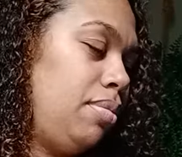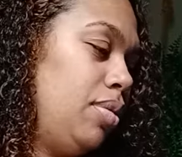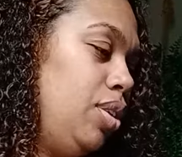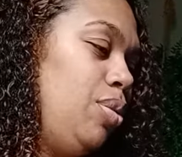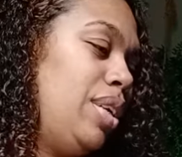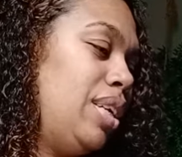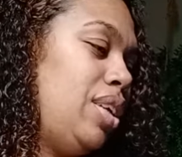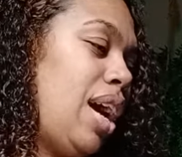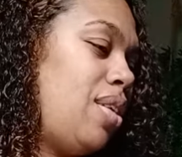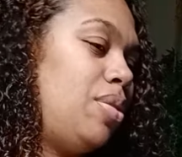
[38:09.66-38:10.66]
You and
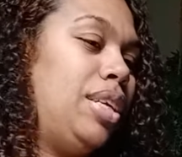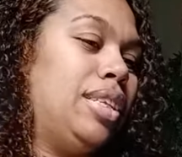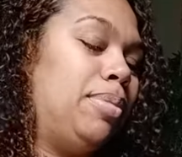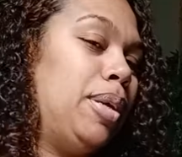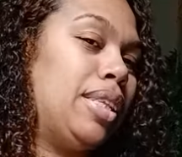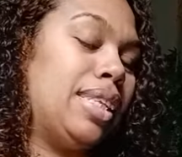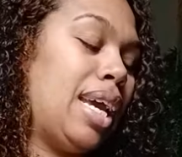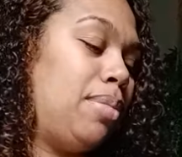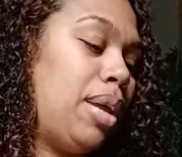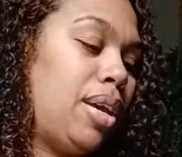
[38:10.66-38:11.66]
y'all don't even speak the
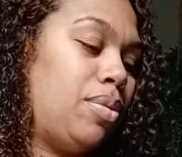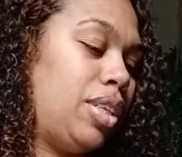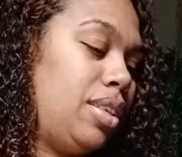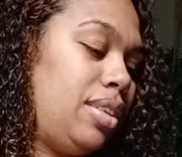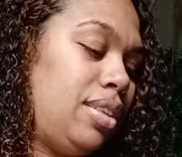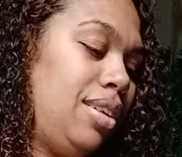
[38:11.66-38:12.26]
same languages.